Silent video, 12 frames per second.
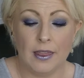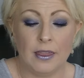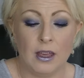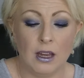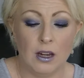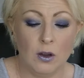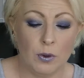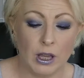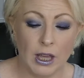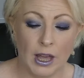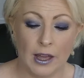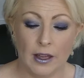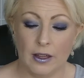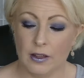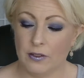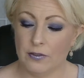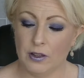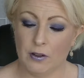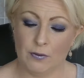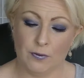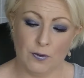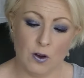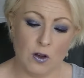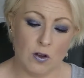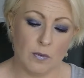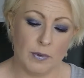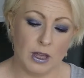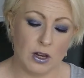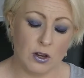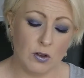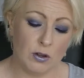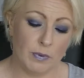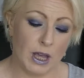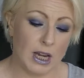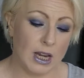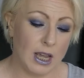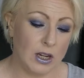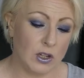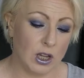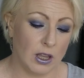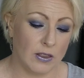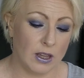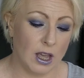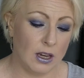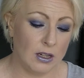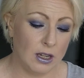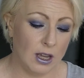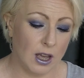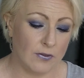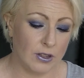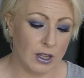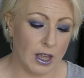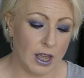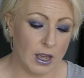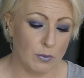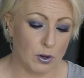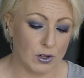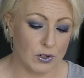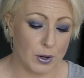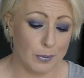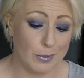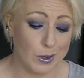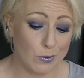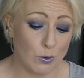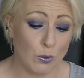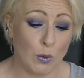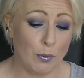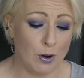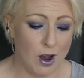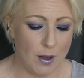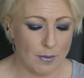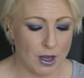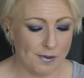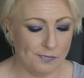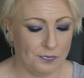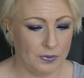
Then we have from Nude by Nature the Undercover Airbrush Mineral Primer,